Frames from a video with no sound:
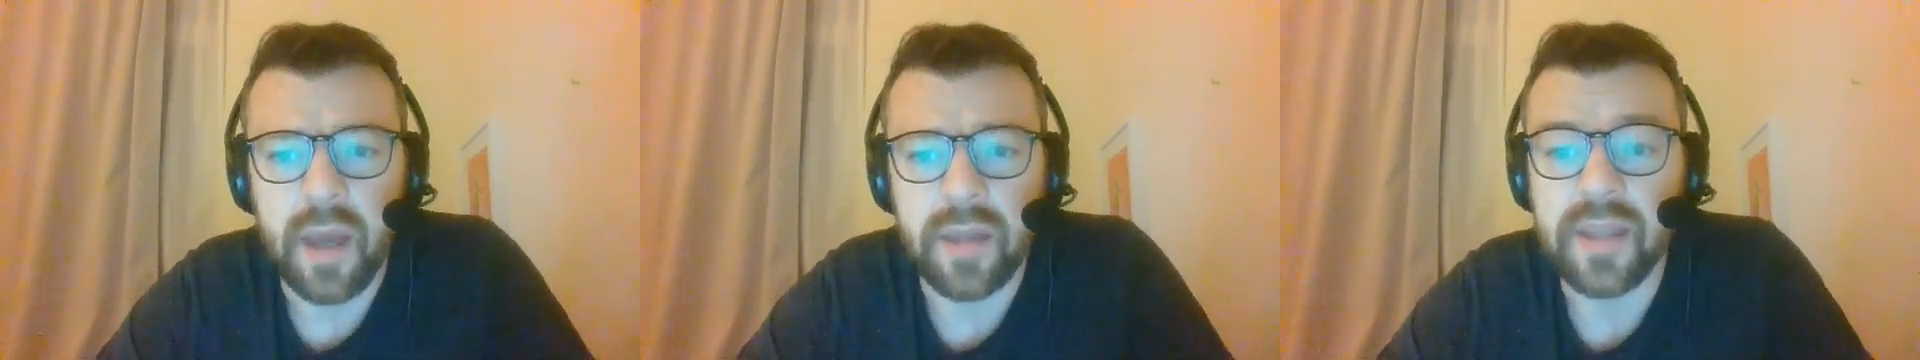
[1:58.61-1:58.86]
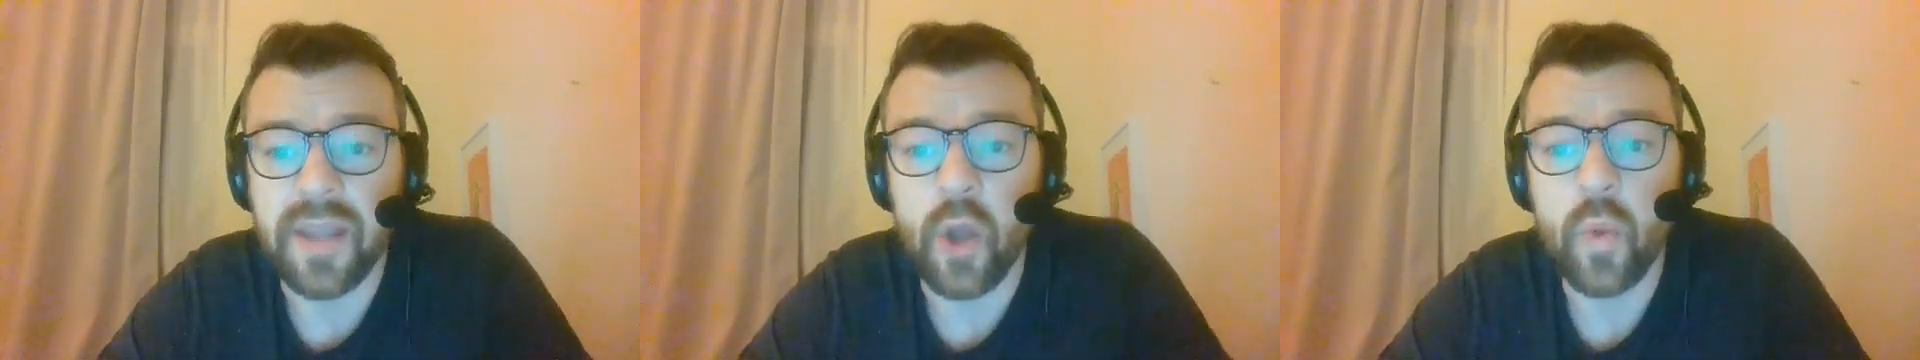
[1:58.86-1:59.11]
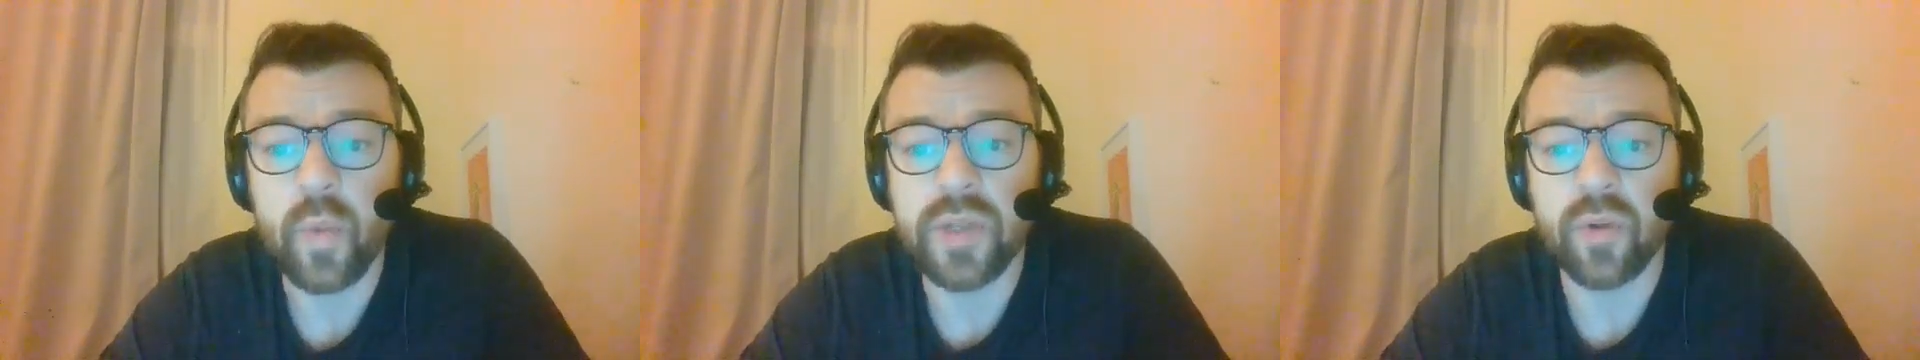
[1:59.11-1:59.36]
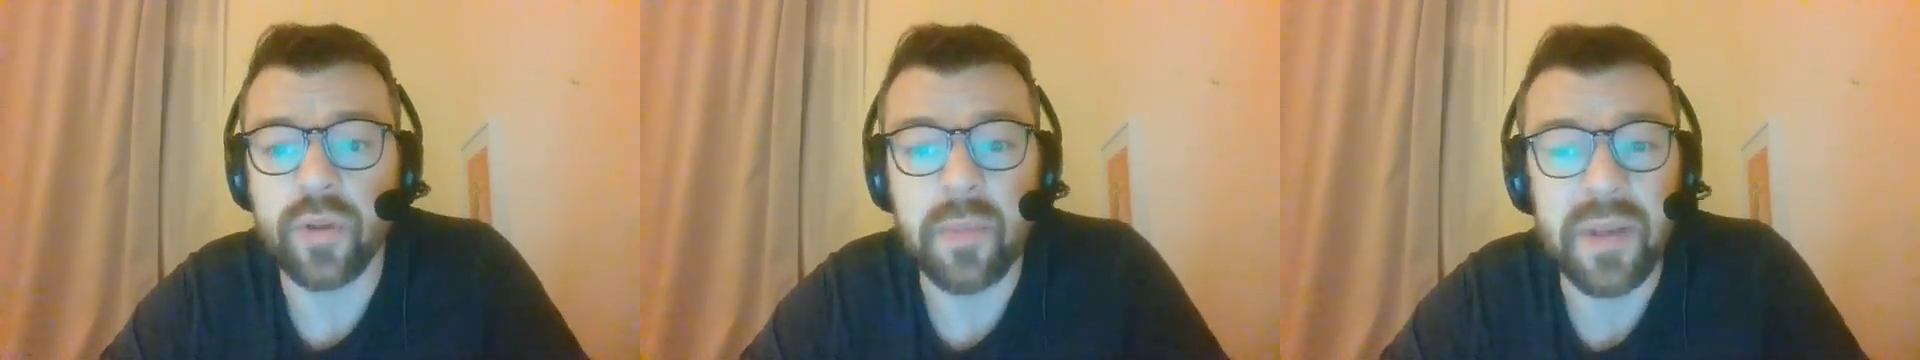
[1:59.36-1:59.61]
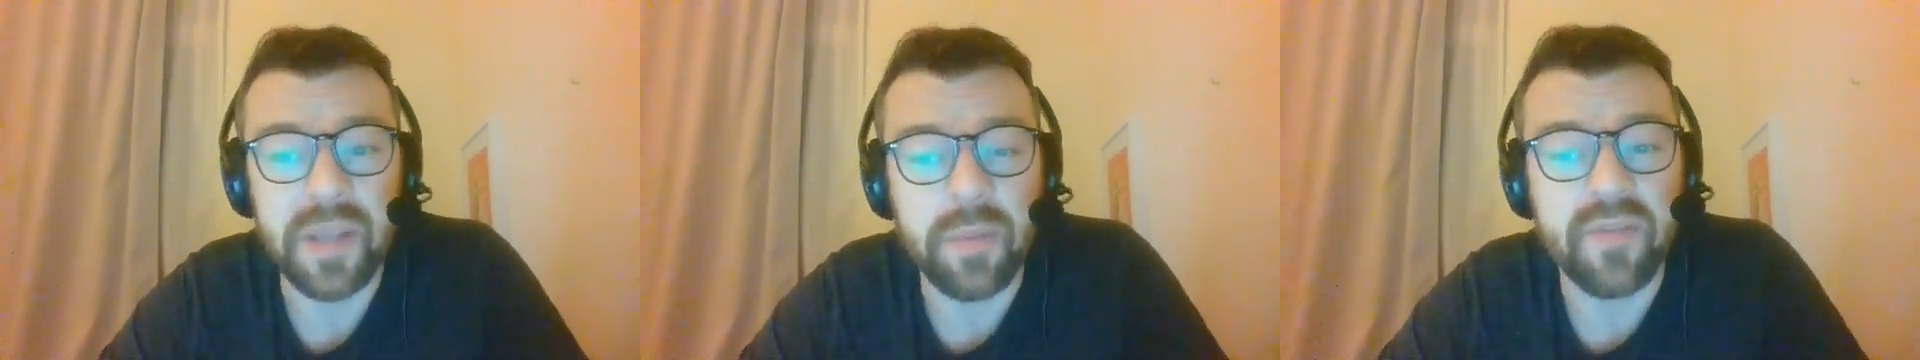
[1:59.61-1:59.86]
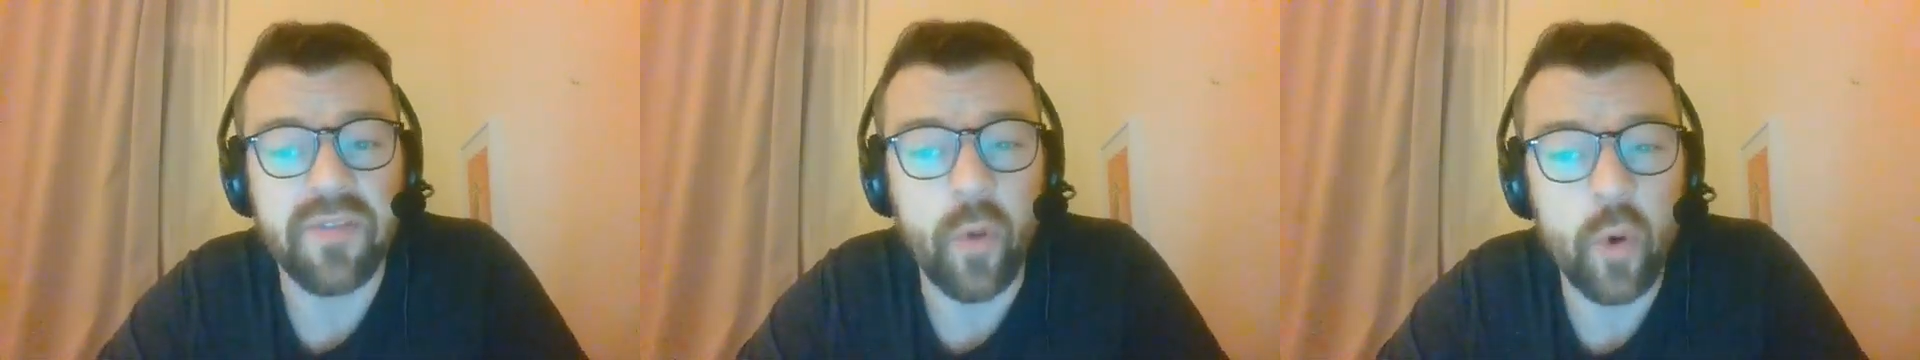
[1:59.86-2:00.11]
and the town was only made up
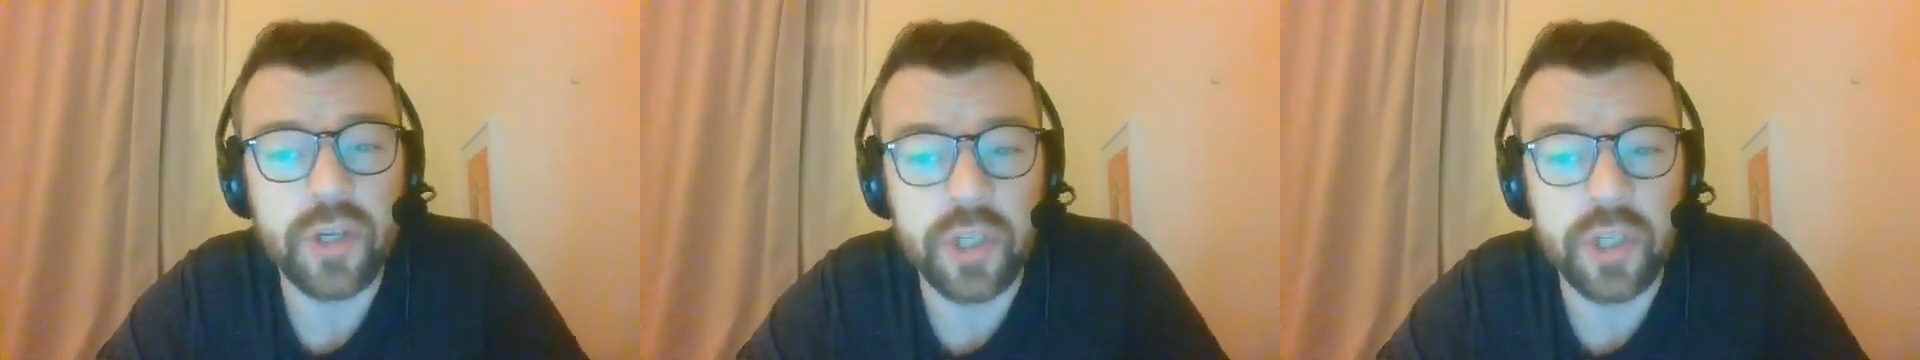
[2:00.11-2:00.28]
of 4